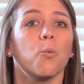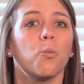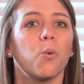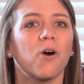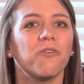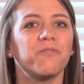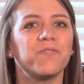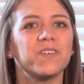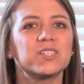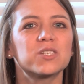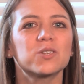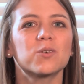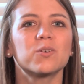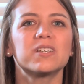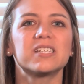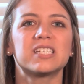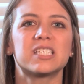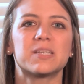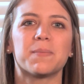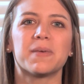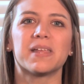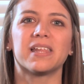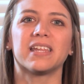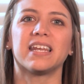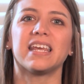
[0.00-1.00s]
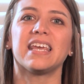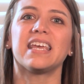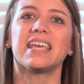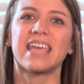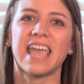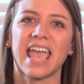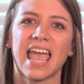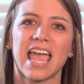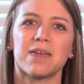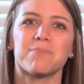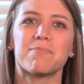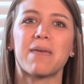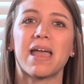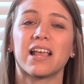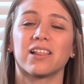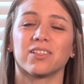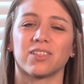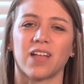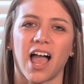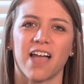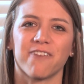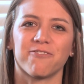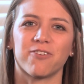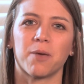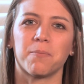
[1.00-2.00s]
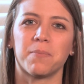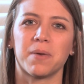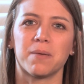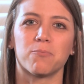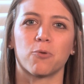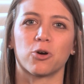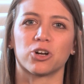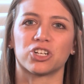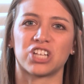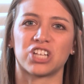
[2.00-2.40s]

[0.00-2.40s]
While physical disability can make life a bit more